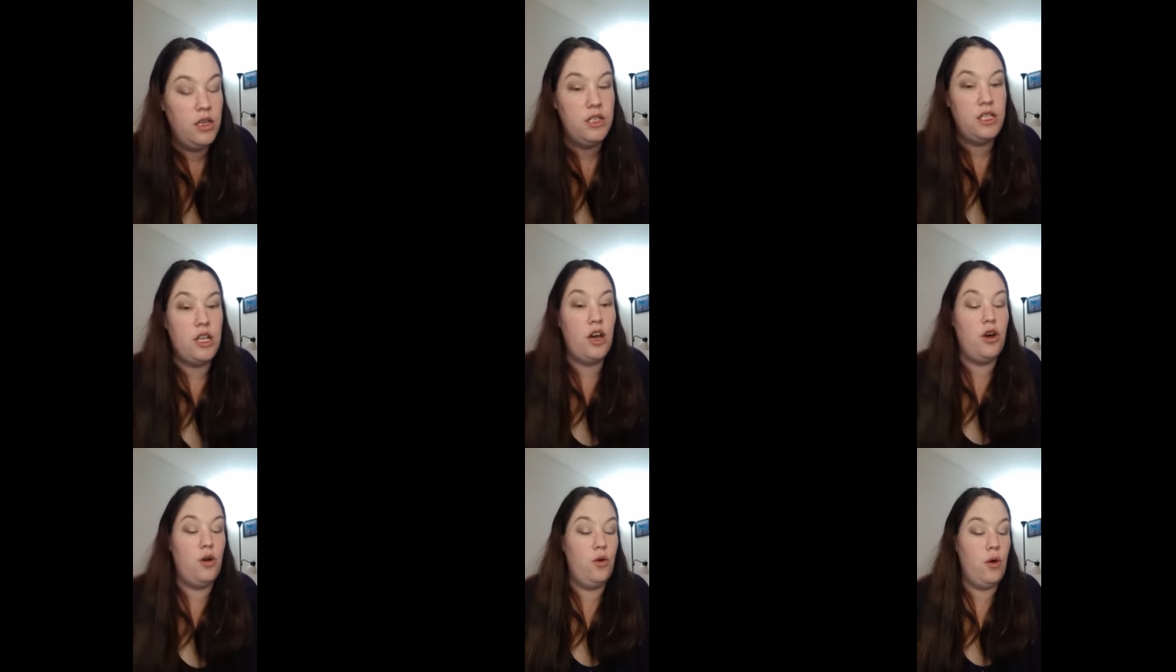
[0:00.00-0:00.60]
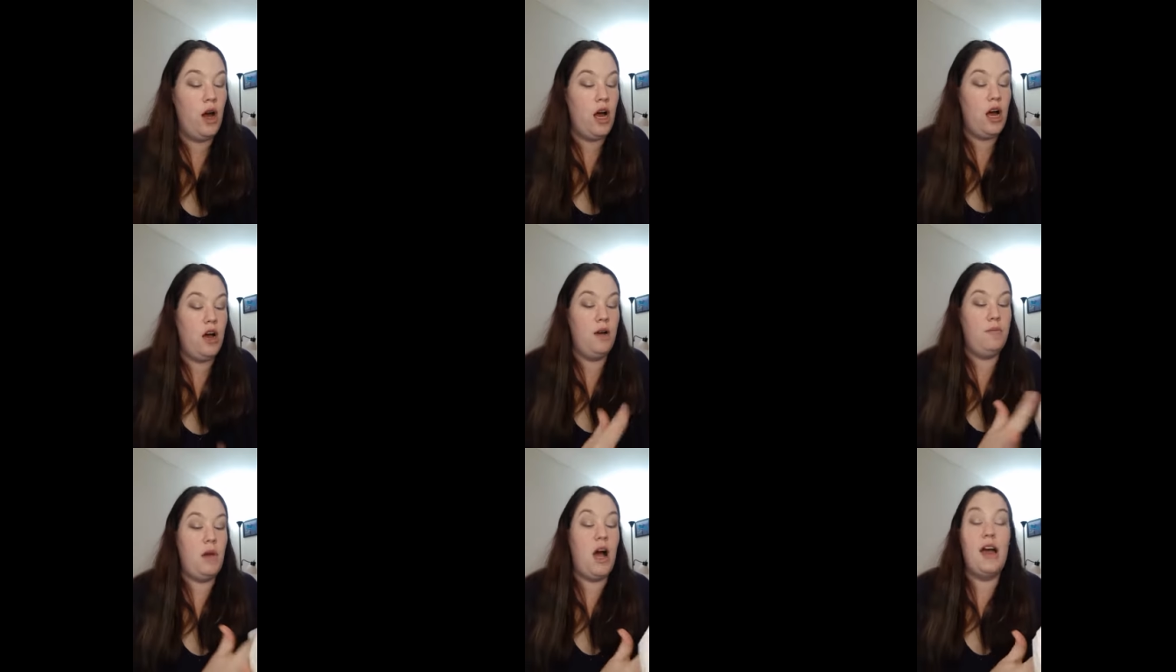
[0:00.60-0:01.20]
So
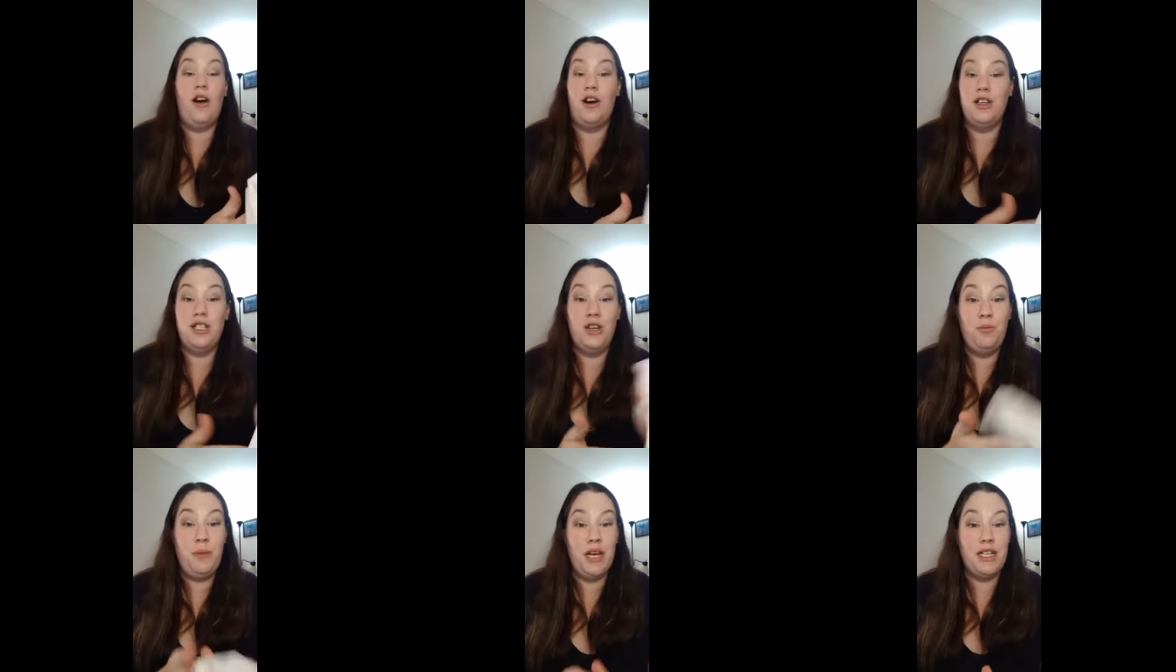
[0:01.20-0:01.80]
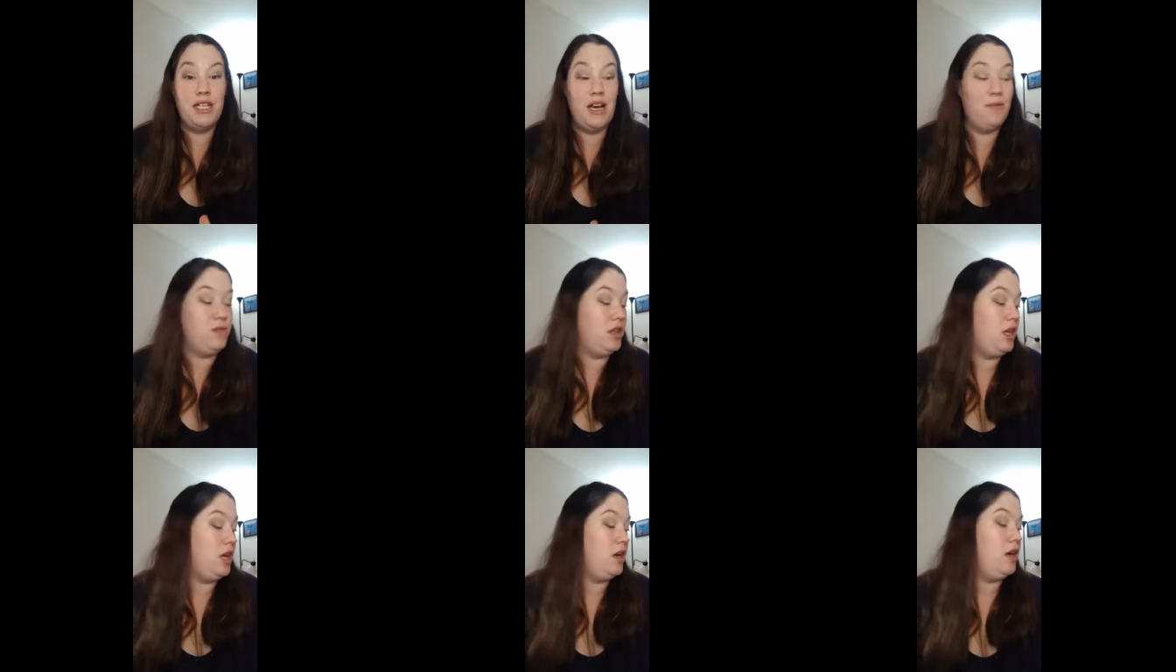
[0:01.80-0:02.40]
um, I also picked
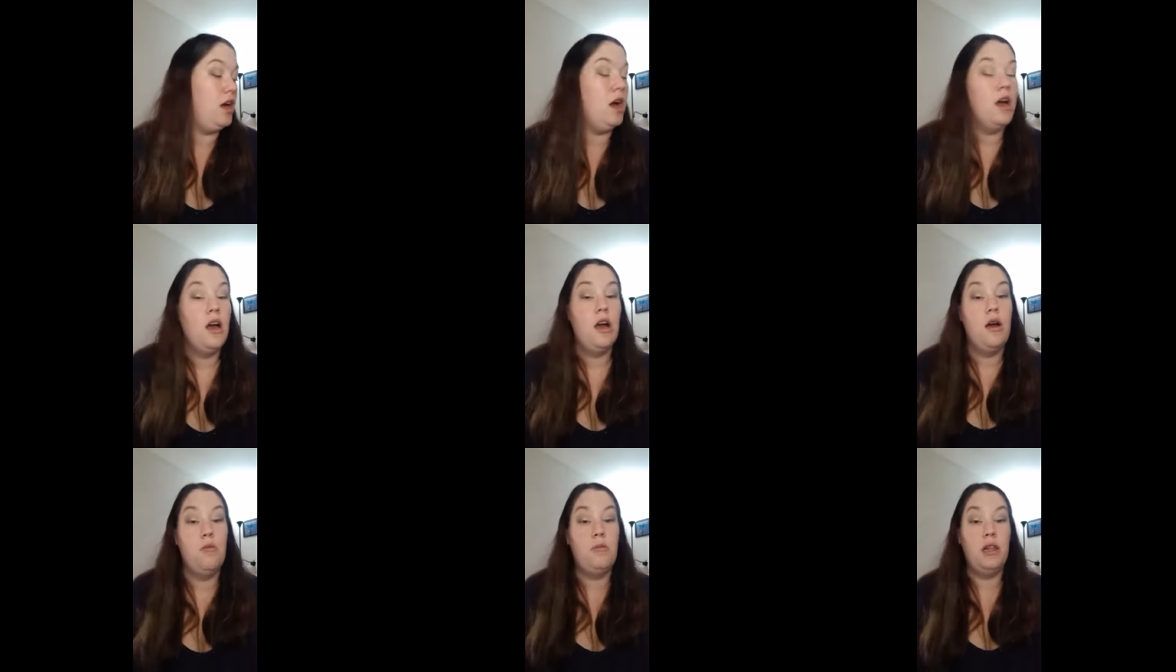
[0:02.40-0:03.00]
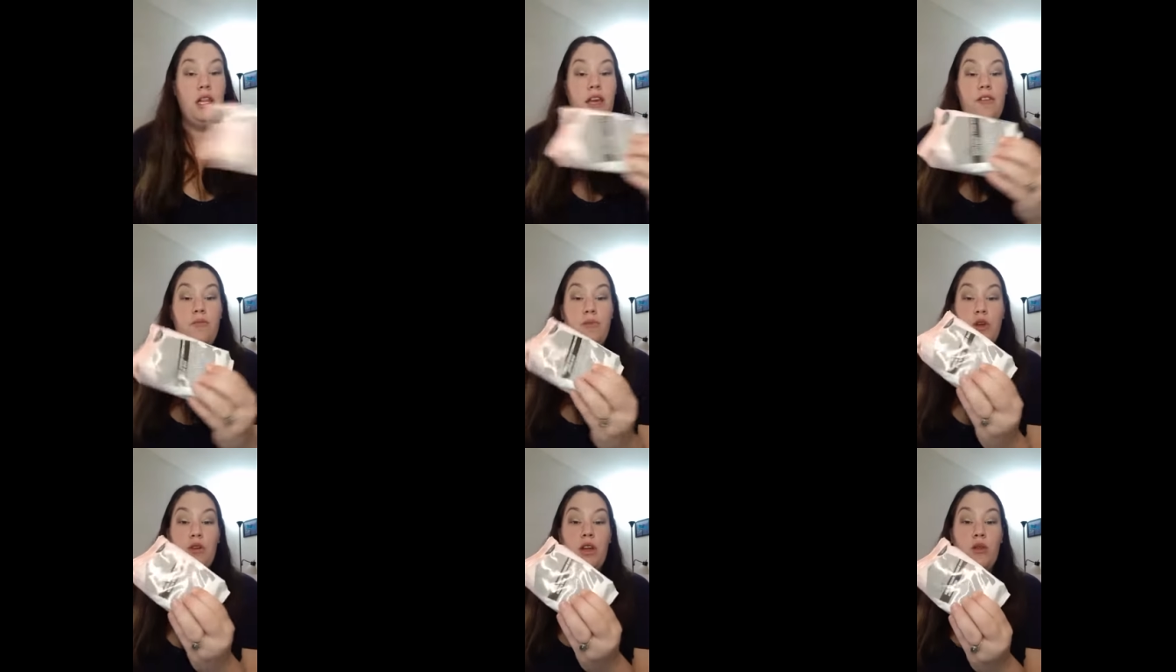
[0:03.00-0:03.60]
up the
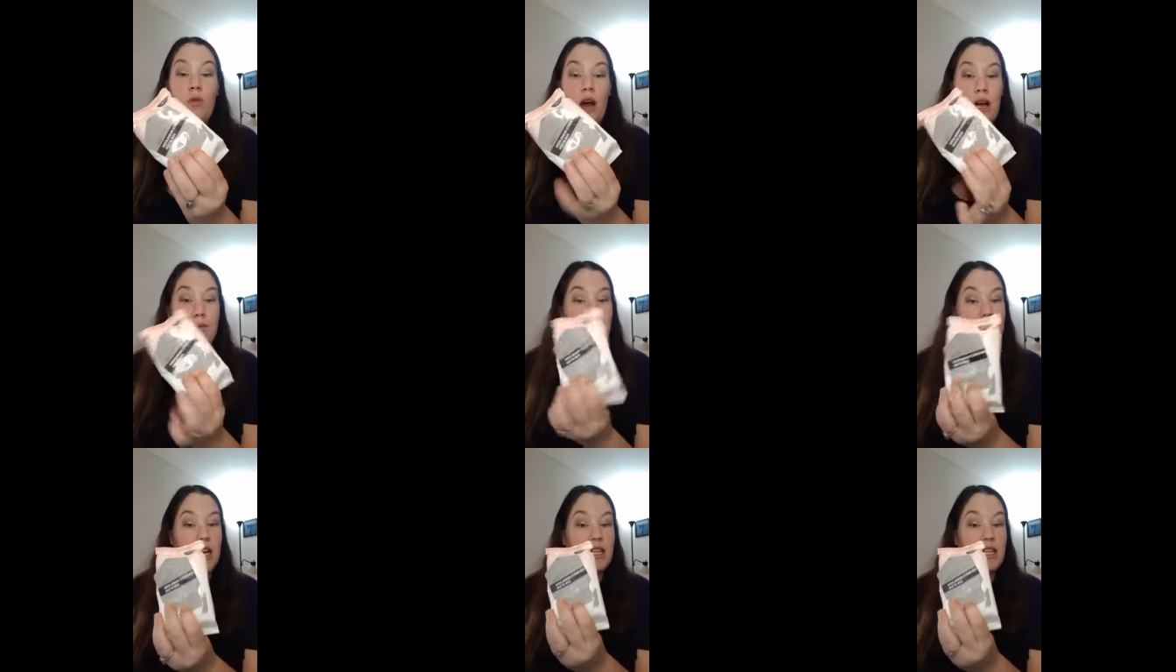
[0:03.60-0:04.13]
Believe Beauty wipes.